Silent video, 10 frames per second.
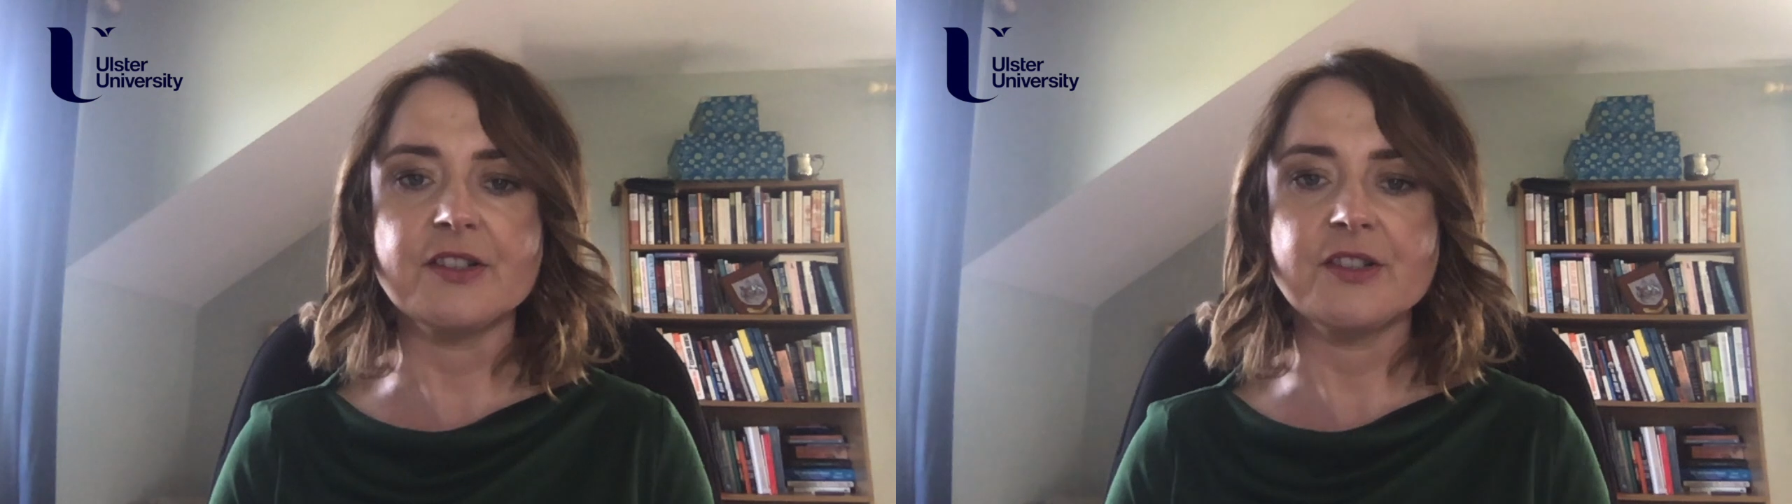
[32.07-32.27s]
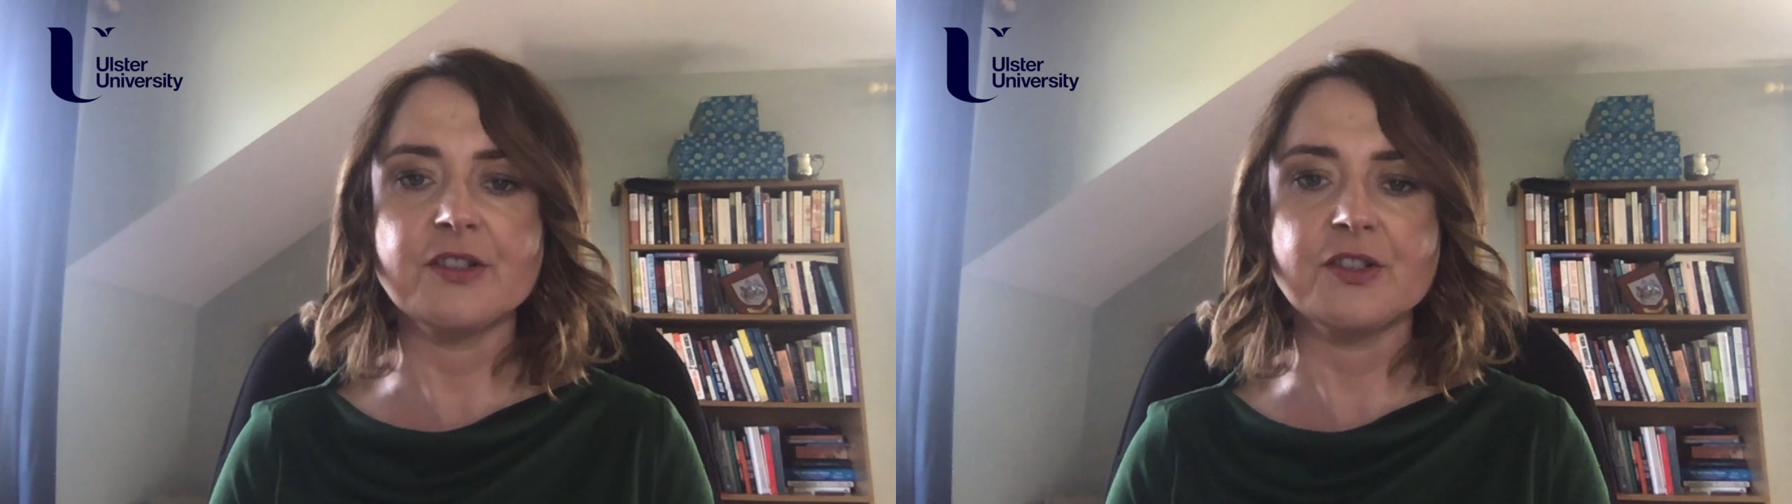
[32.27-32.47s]

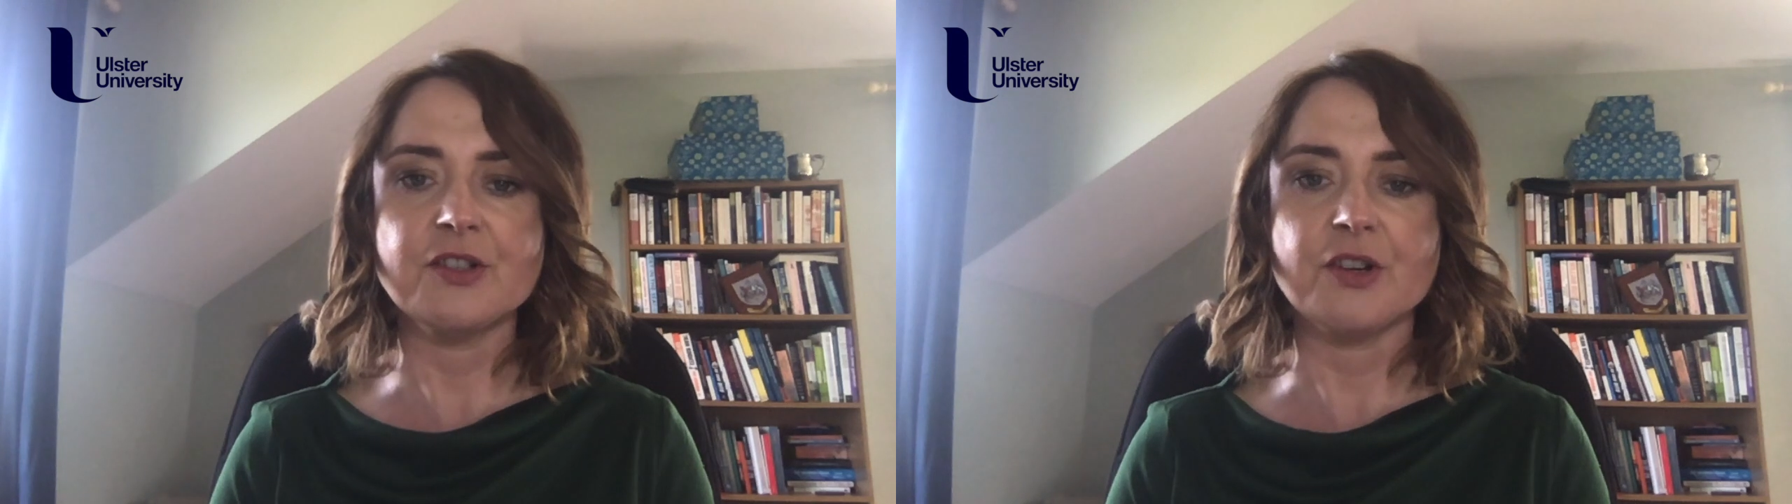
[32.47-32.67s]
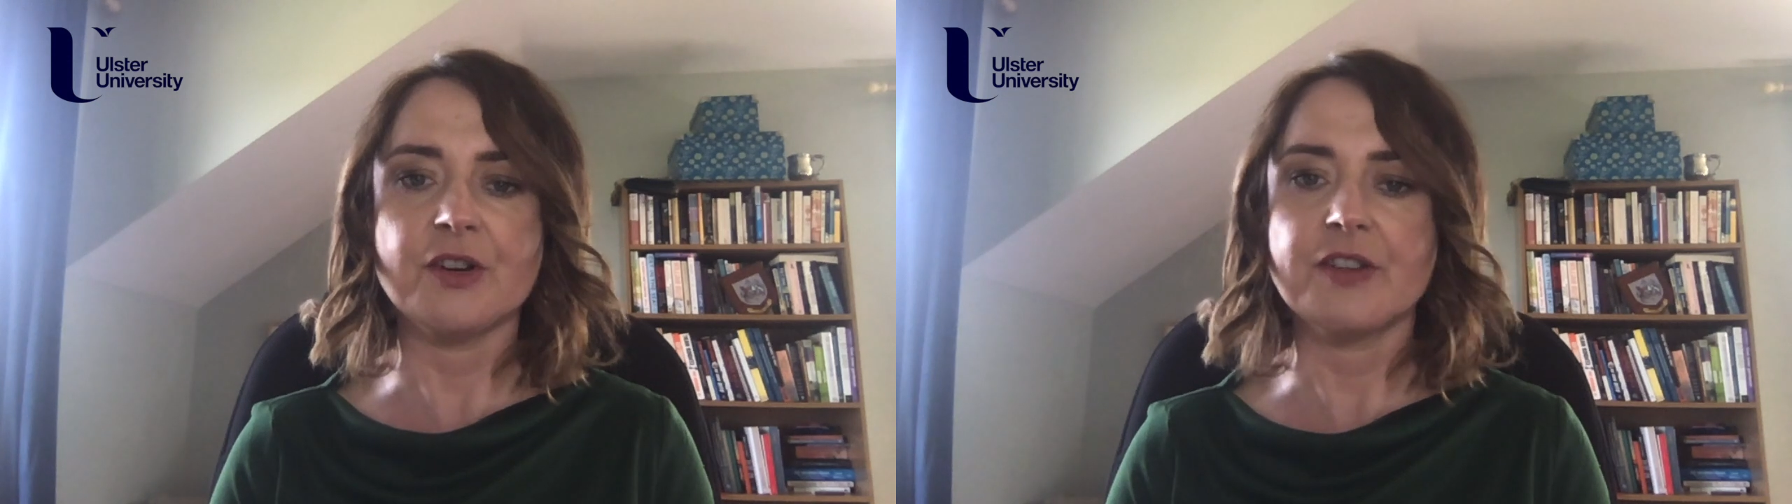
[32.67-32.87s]
to
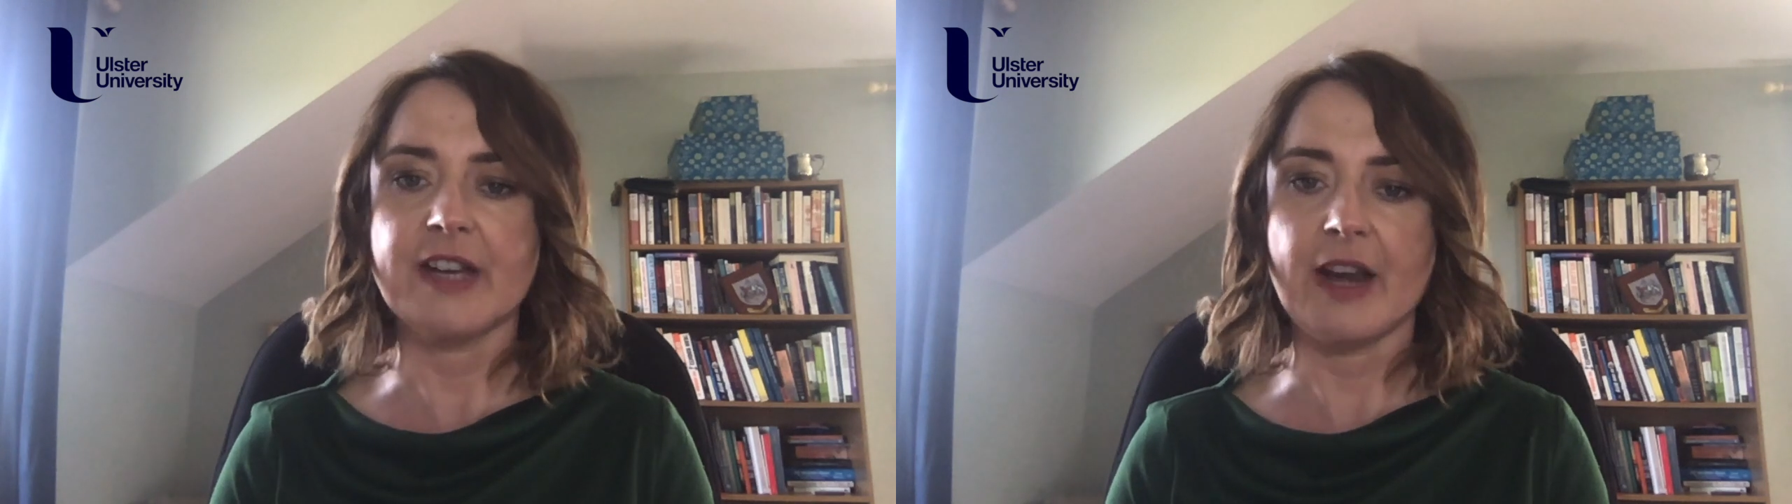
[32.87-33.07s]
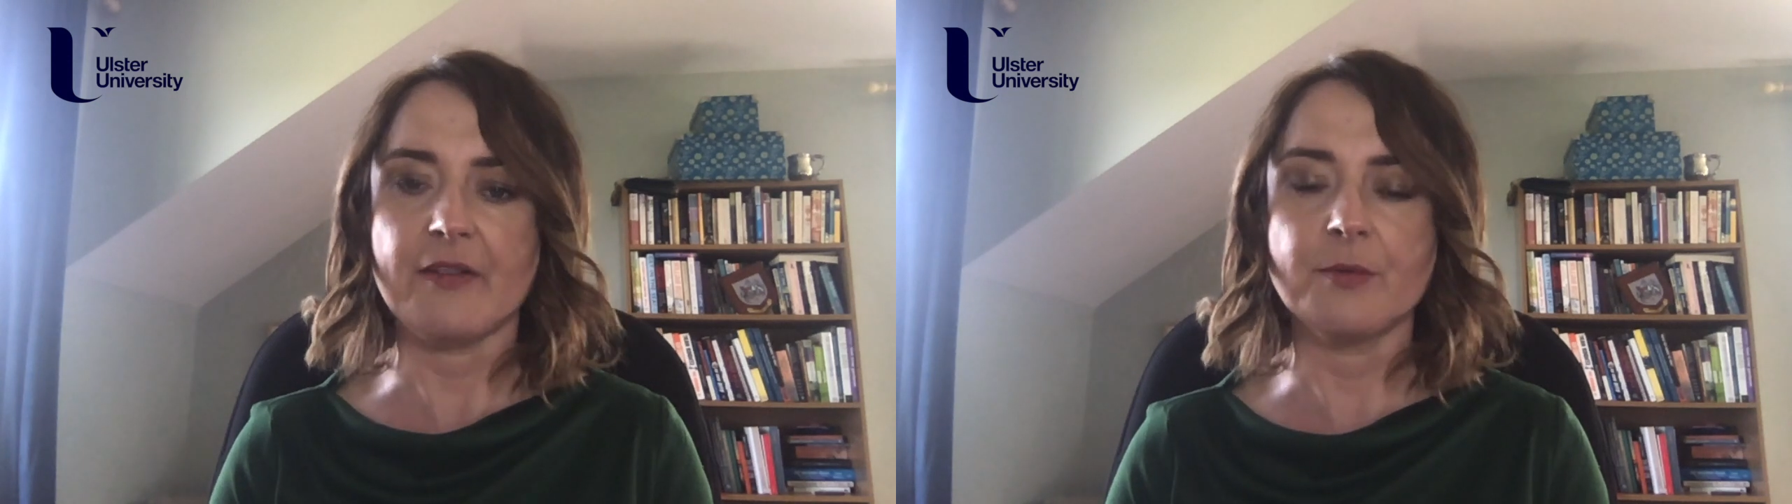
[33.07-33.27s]
ensure that
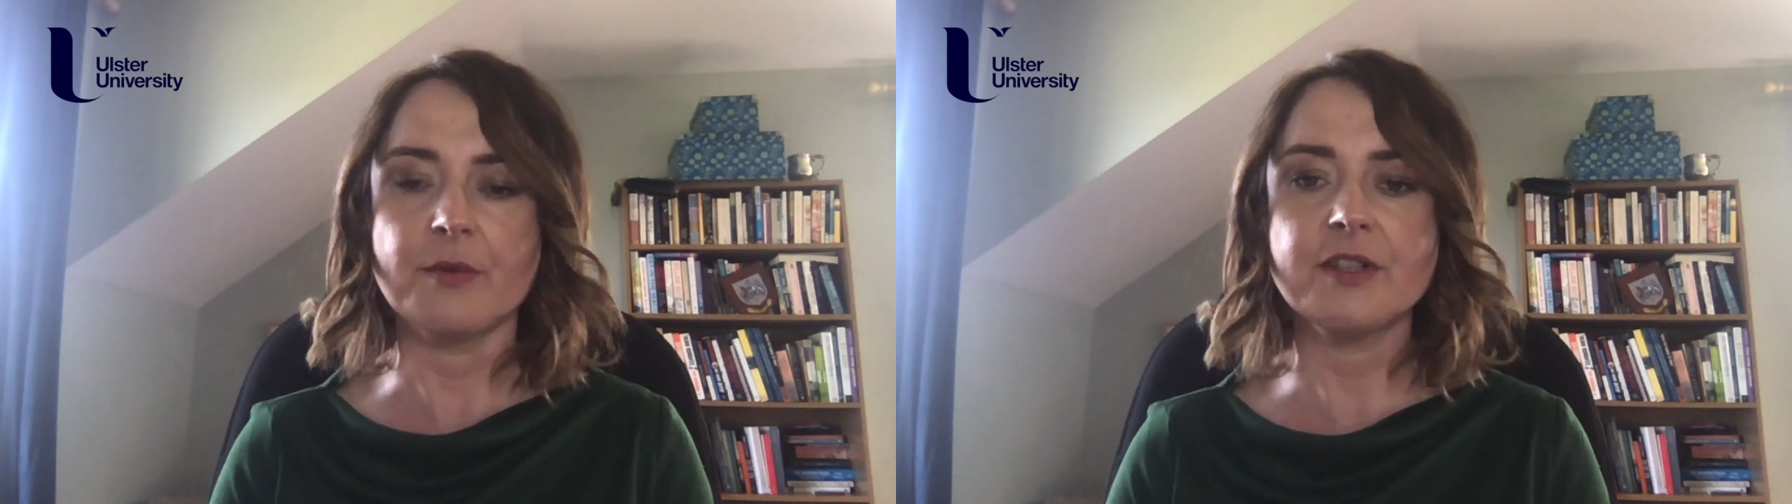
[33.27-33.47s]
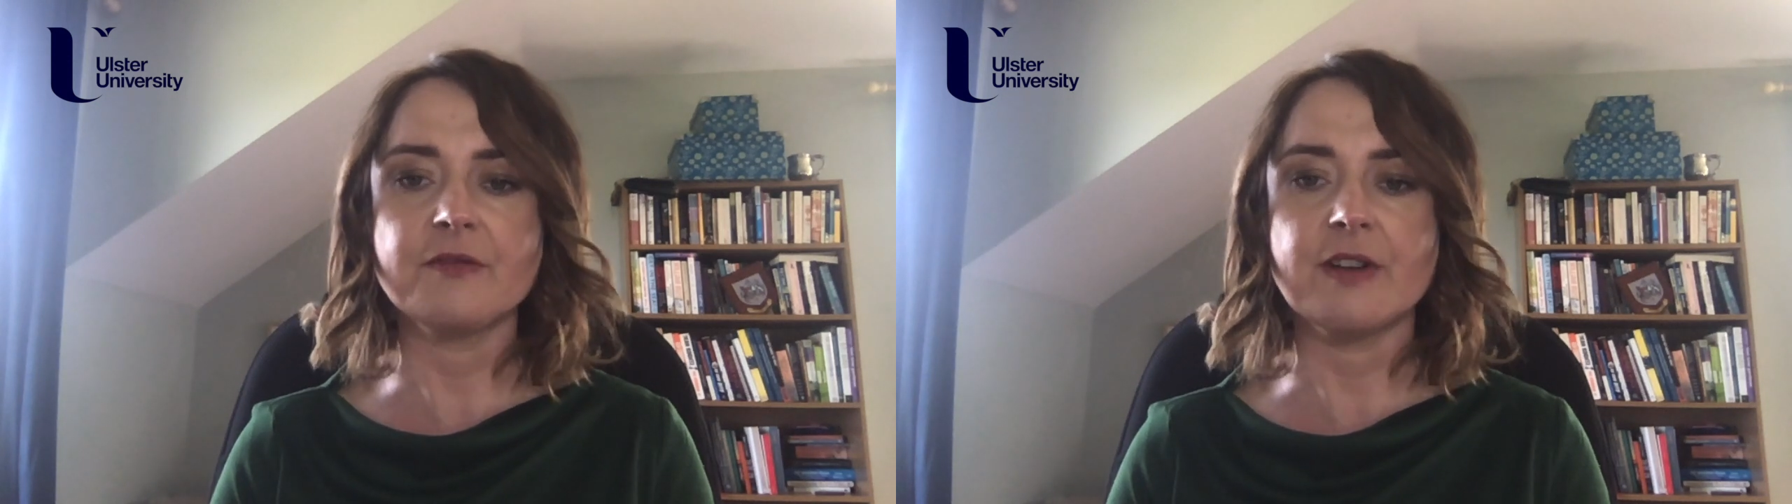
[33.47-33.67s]

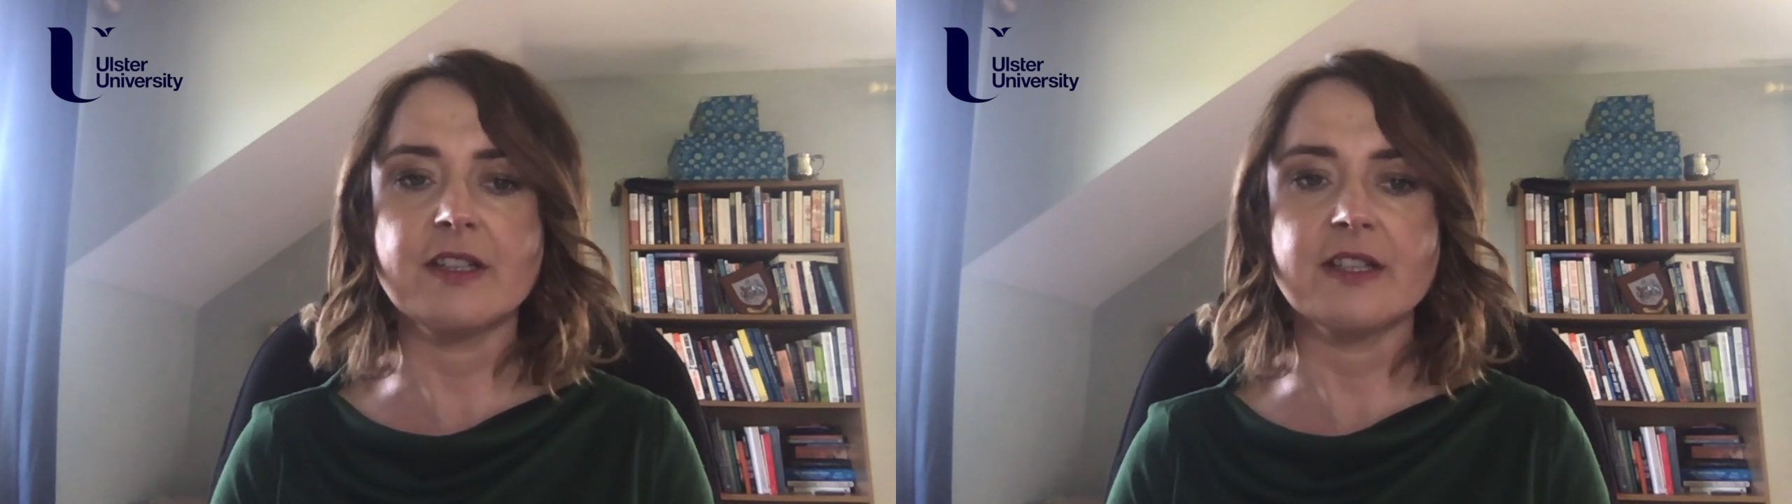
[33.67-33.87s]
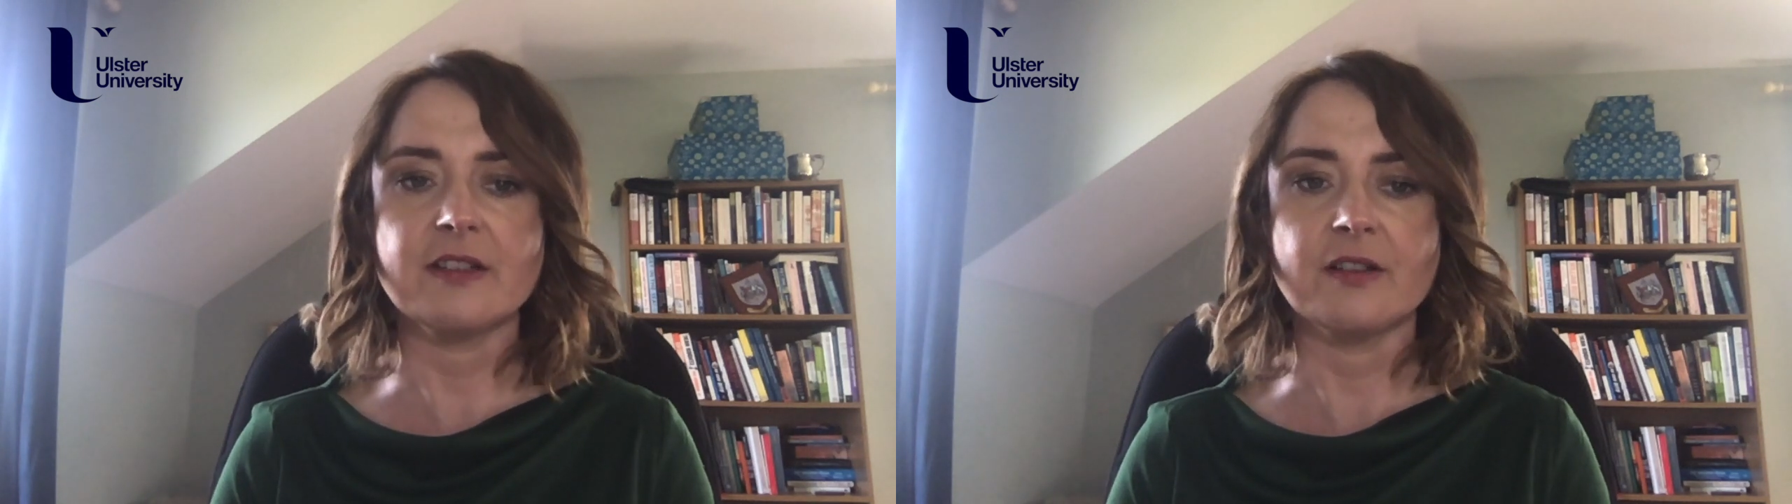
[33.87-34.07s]
everyone who
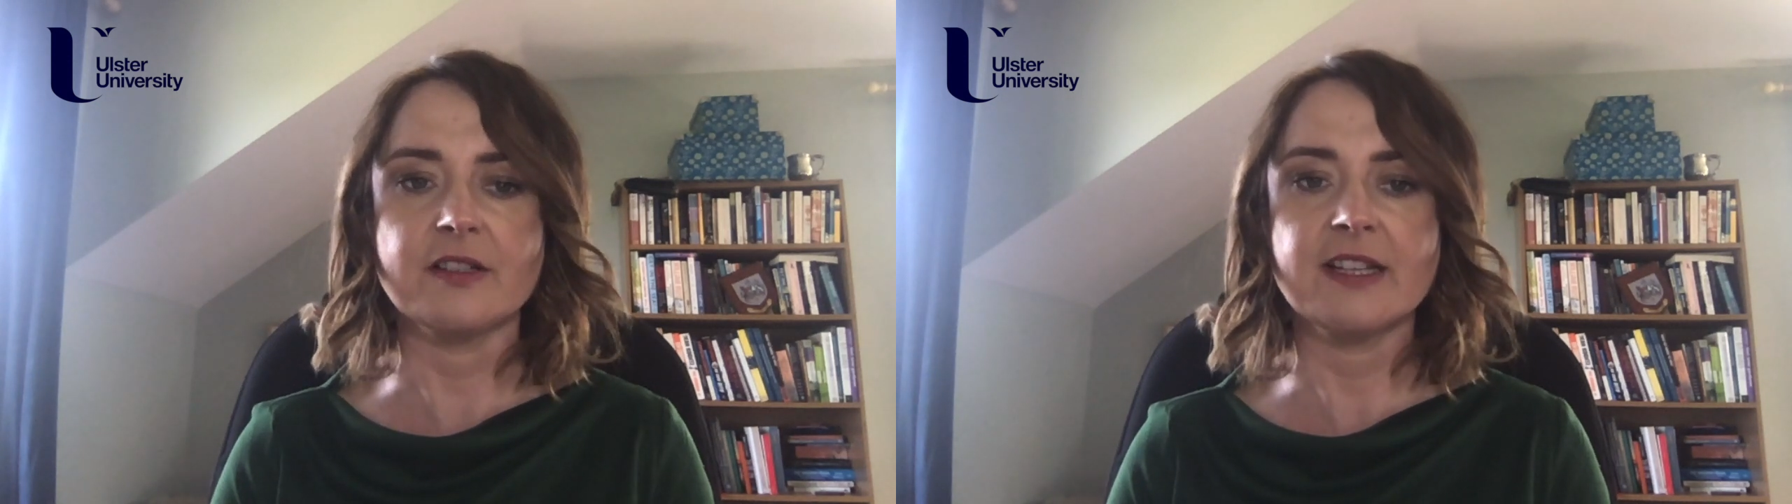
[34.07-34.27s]
reaches out